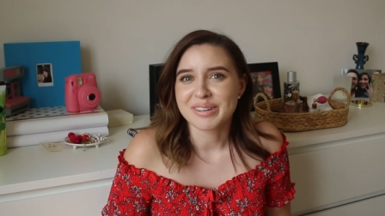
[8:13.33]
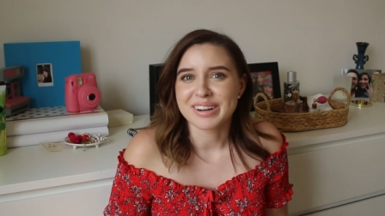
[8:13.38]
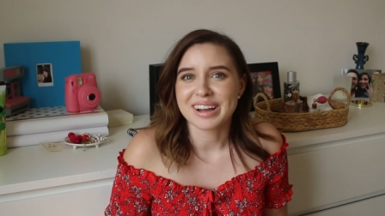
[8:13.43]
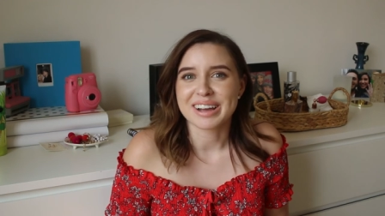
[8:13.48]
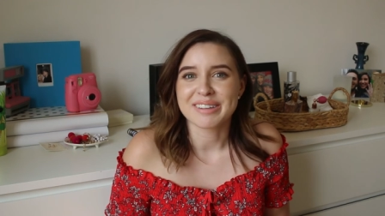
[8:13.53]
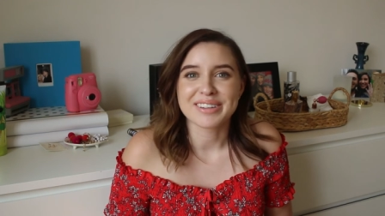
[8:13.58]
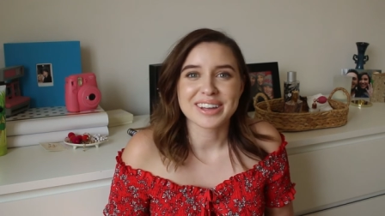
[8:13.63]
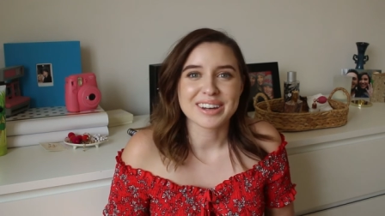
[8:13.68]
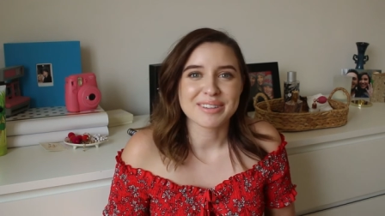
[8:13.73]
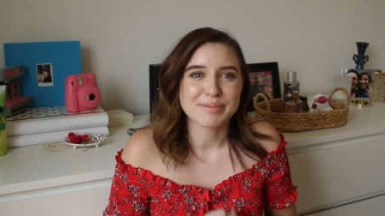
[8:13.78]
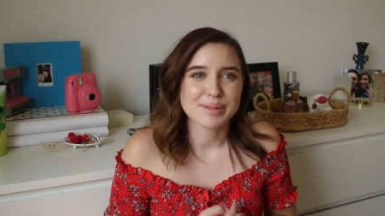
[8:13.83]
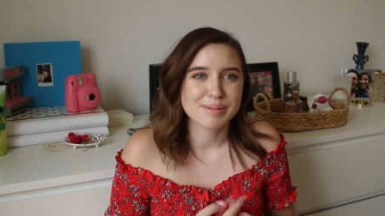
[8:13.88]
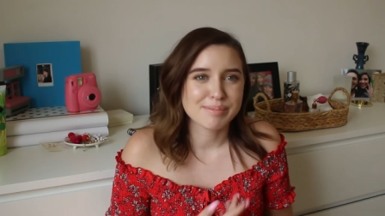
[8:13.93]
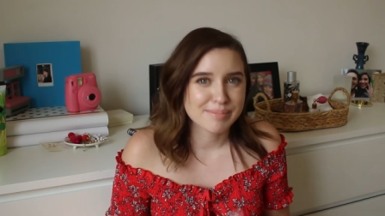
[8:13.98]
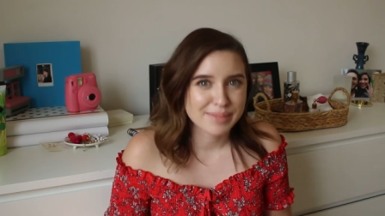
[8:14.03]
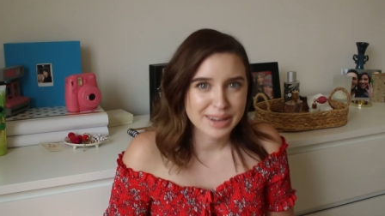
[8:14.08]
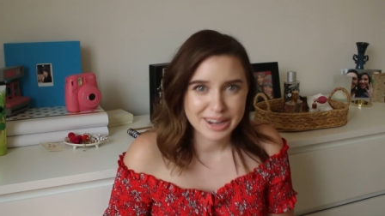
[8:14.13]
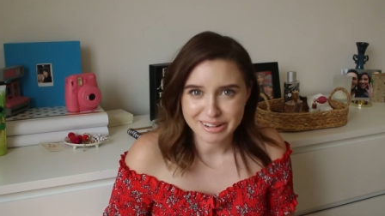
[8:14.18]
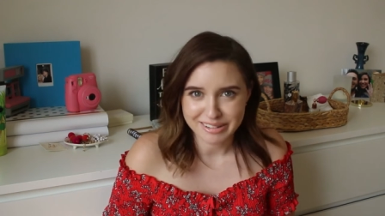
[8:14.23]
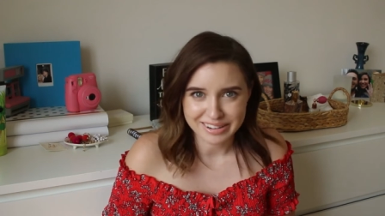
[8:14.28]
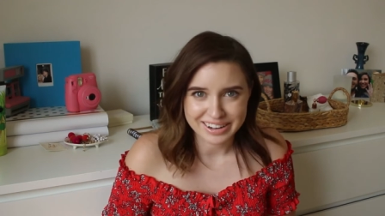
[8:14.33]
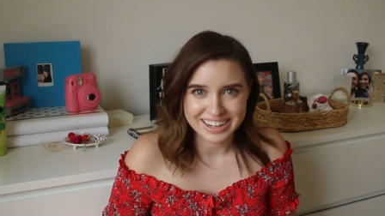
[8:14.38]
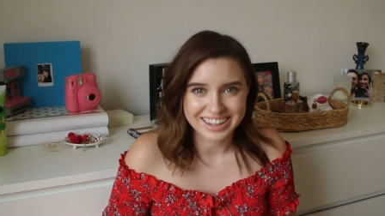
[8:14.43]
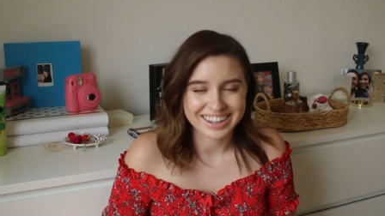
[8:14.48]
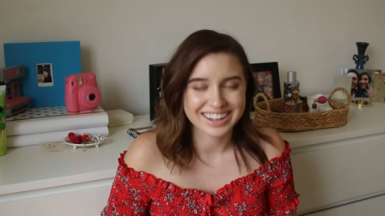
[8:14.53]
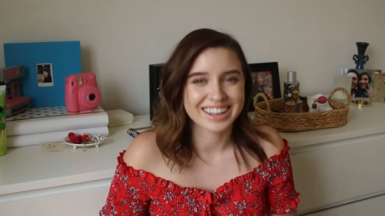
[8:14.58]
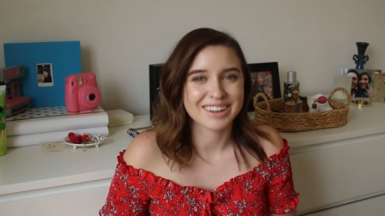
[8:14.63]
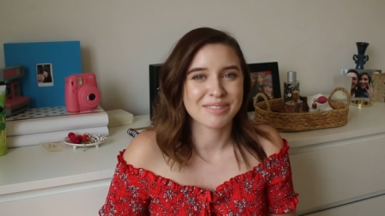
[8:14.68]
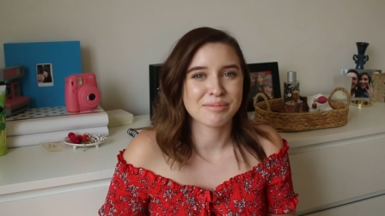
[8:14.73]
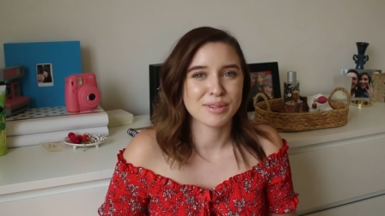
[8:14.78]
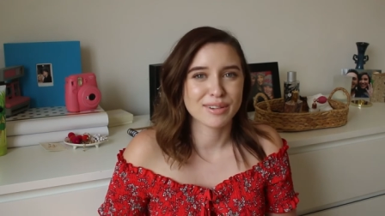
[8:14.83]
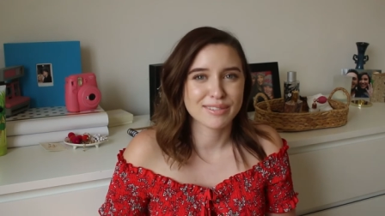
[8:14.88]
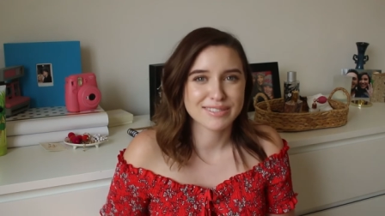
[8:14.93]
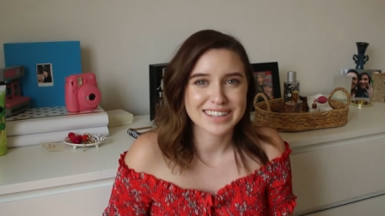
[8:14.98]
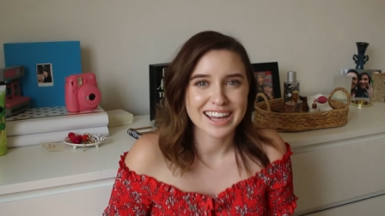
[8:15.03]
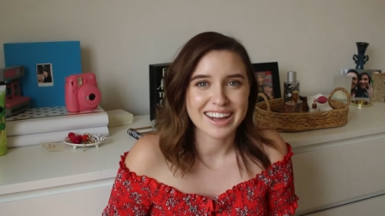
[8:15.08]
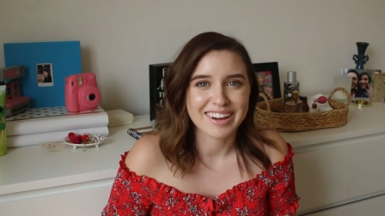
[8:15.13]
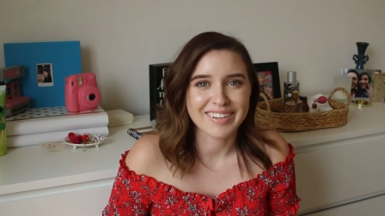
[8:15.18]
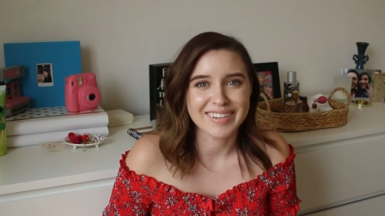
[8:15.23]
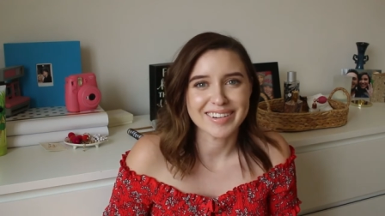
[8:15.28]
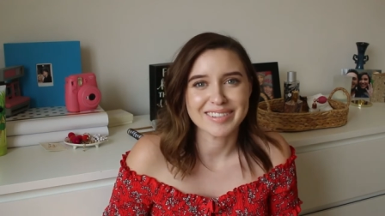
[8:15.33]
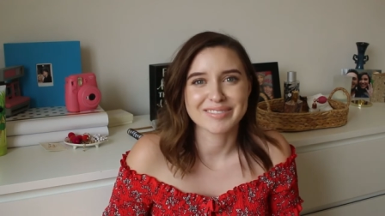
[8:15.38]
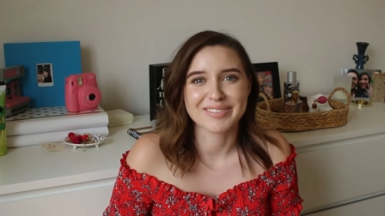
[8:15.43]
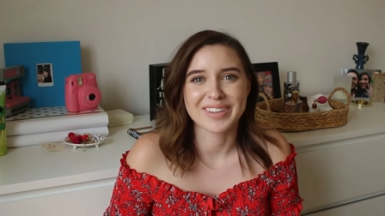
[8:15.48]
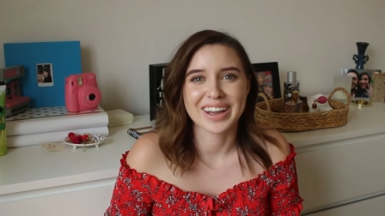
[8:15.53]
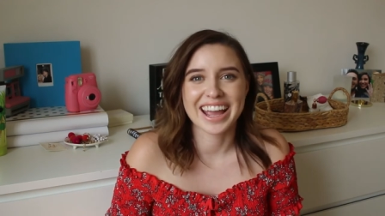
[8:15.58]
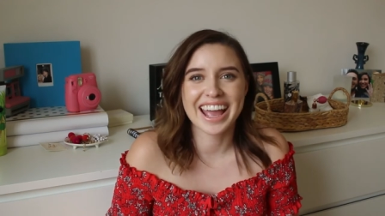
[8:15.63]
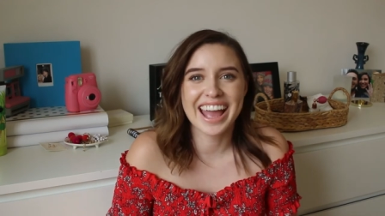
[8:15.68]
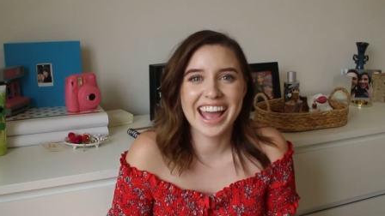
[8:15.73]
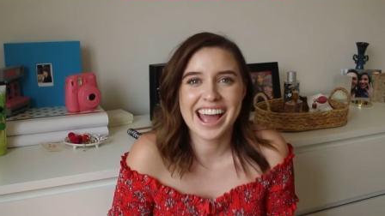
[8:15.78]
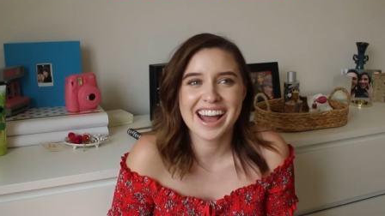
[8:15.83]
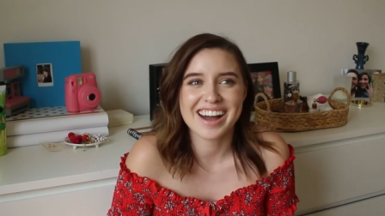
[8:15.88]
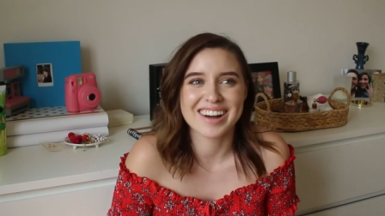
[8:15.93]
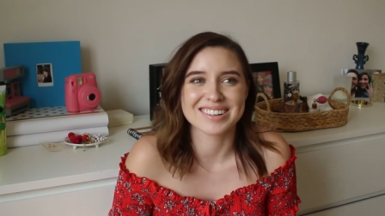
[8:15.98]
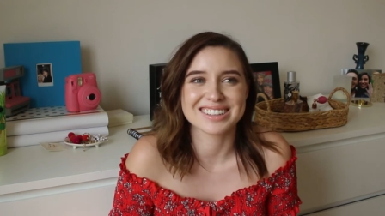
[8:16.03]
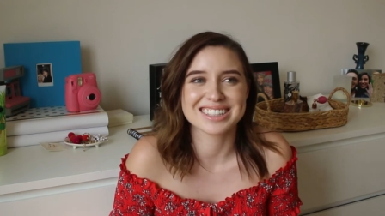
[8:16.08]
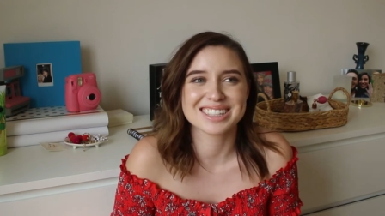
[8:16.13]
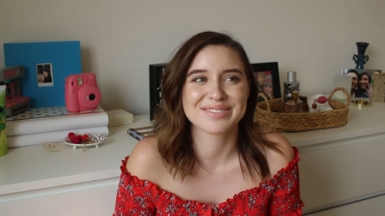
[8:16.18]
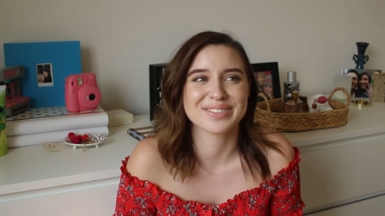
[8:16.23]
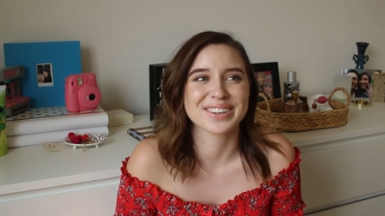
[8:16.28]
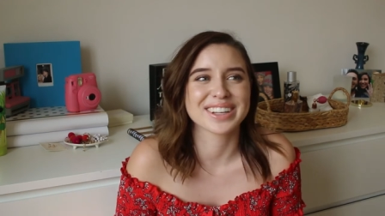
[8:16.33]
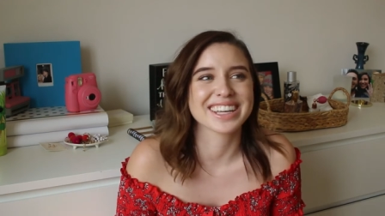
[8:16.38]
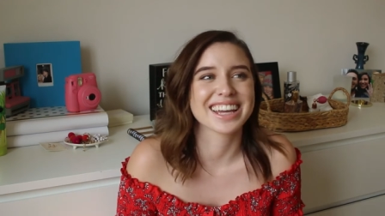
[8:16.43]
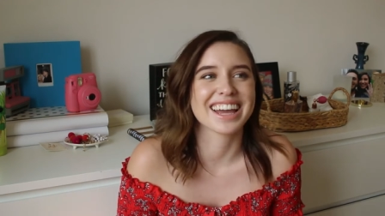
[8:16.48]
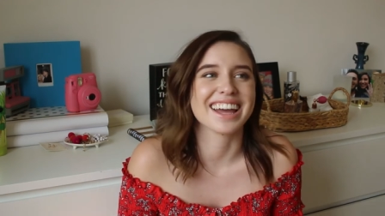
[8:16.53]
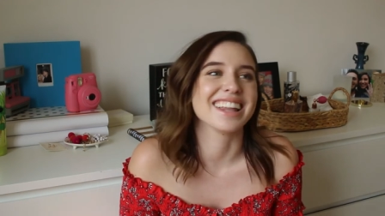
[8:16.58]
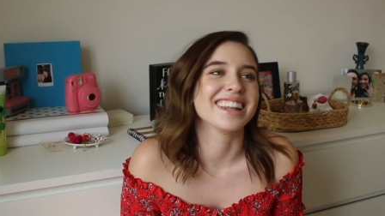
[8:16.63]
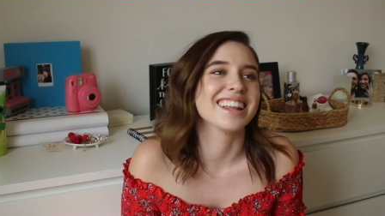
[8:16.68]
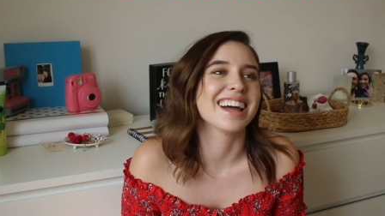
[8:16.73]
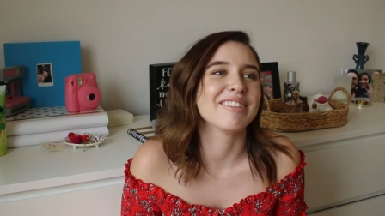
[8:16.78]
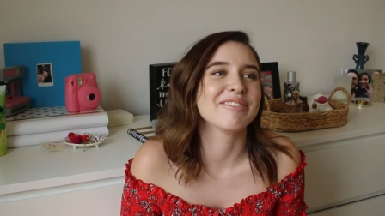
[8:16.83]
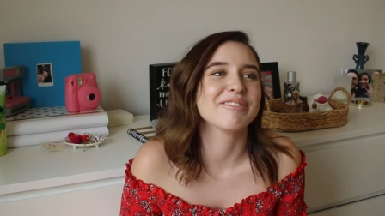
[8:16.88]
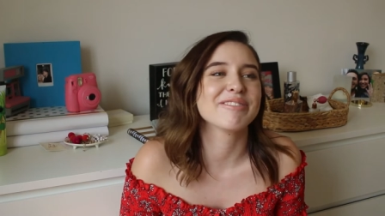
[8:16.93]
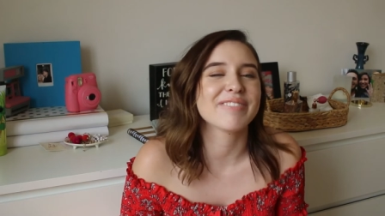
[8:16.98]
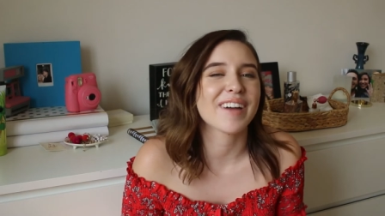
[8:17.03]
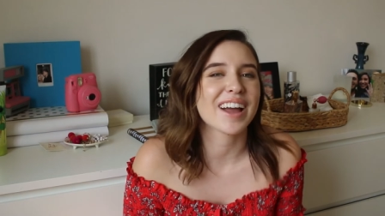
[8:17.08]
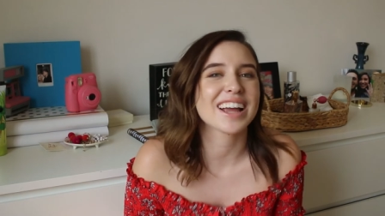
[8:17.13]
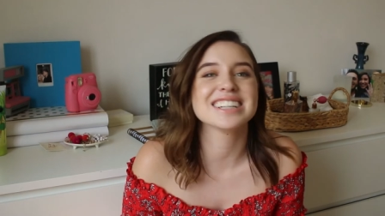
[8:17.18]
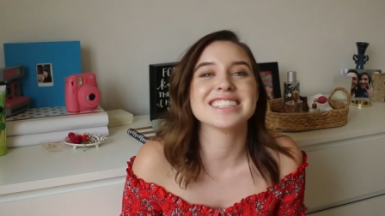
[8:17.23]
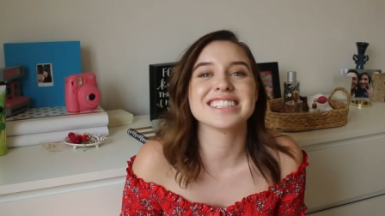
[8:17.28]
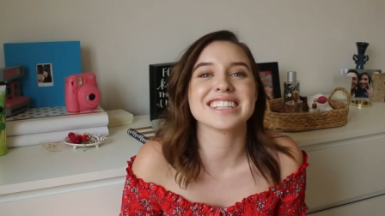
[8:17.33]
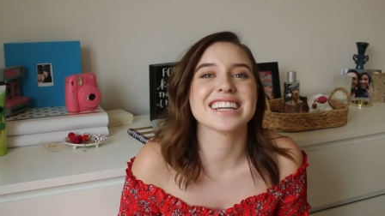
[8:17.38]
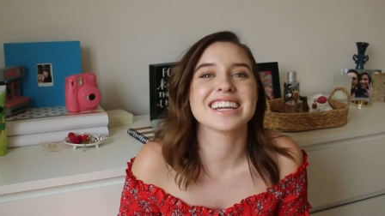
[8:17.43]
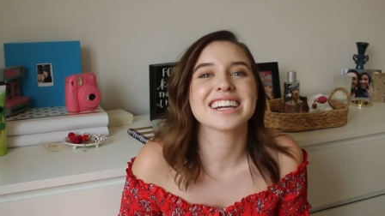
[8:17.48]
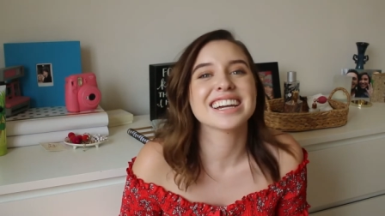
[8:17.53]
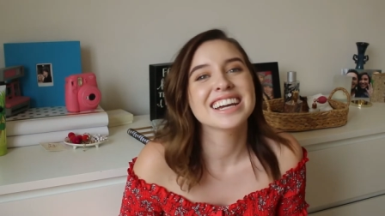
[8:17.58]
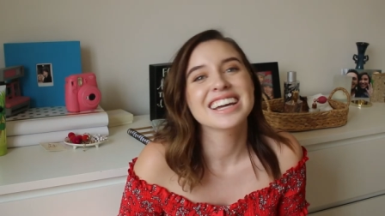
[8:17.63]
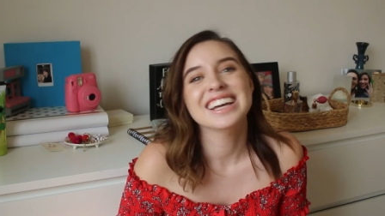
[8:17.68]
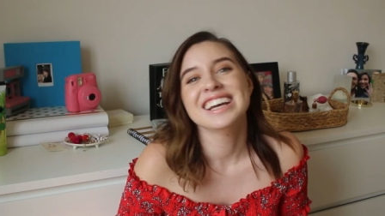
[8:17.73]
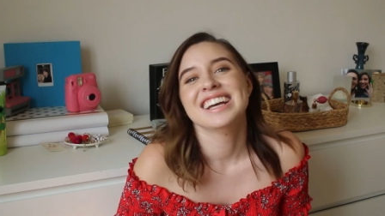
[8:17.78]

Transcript: I'm gonna be married and moved out of my house, but yet I'm finding